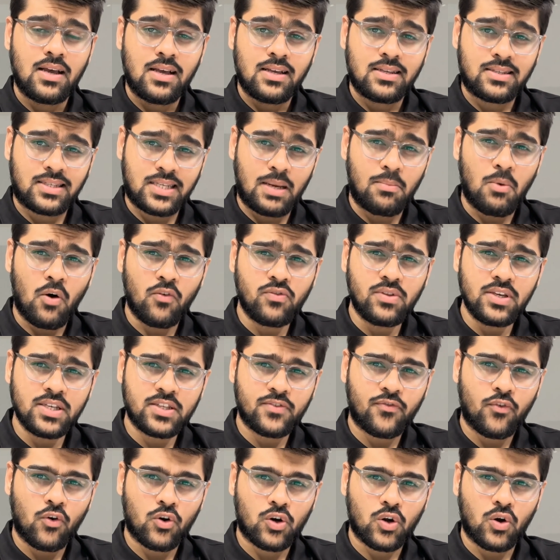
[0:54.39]
some of
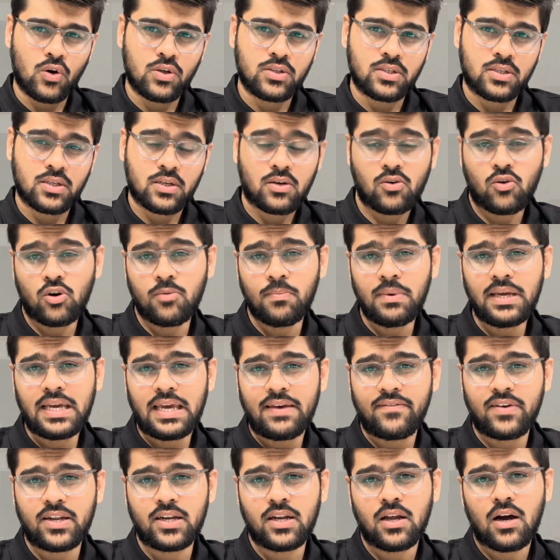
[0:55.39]
these photons could be
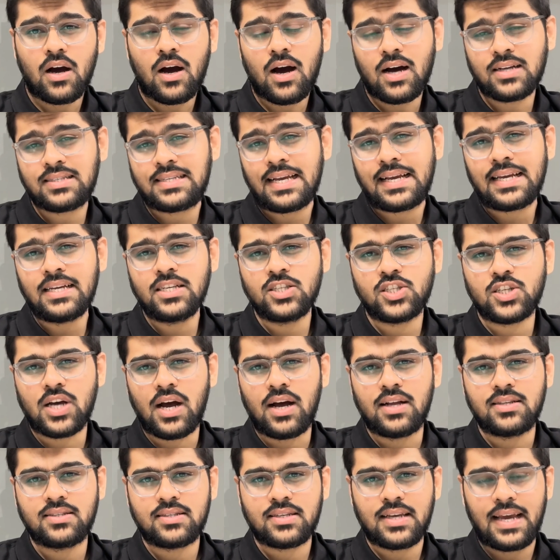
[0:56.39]
given a second
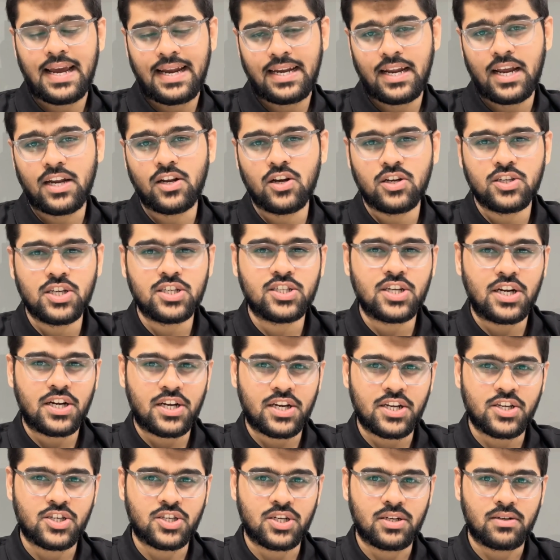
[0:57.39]
chance at energy
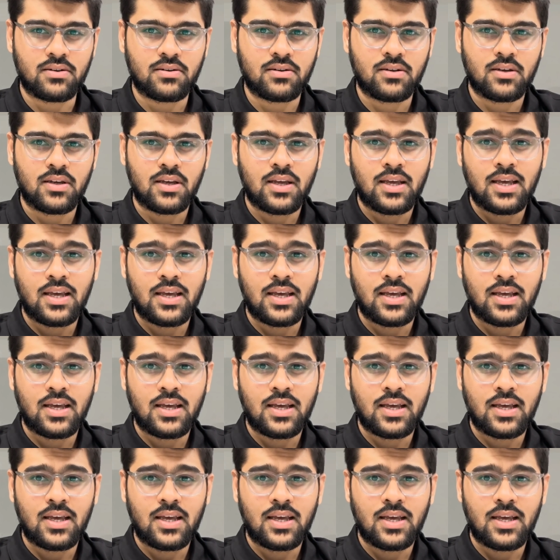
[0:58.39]
generation.